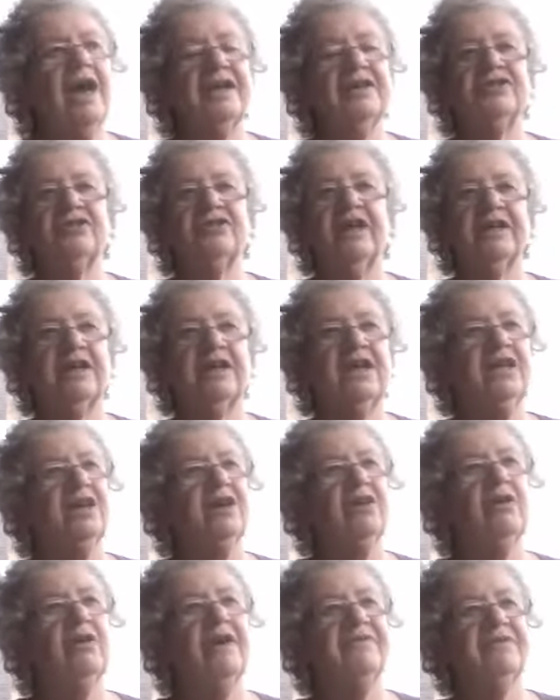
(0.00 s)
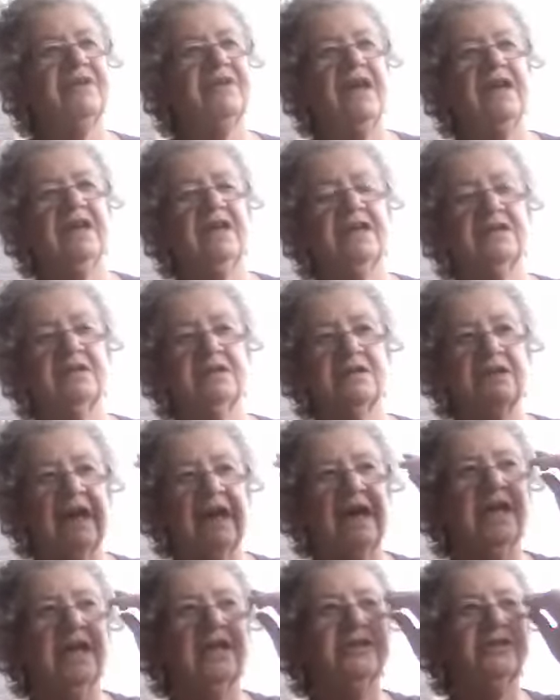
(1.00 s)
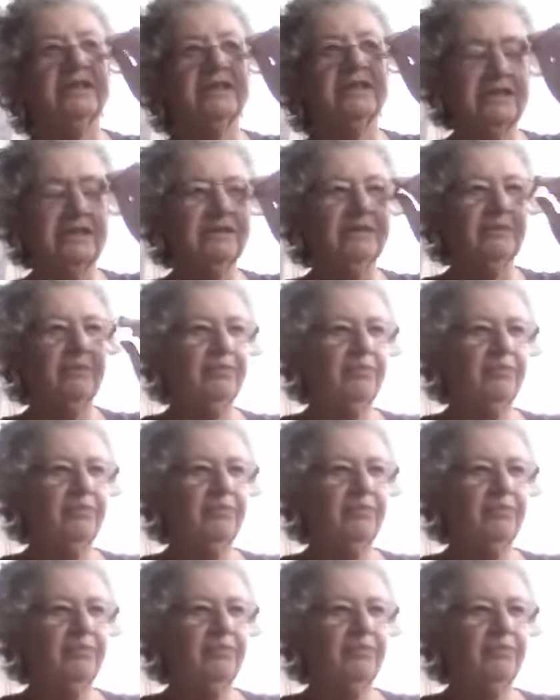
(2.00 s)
is like, here I've taken dahlias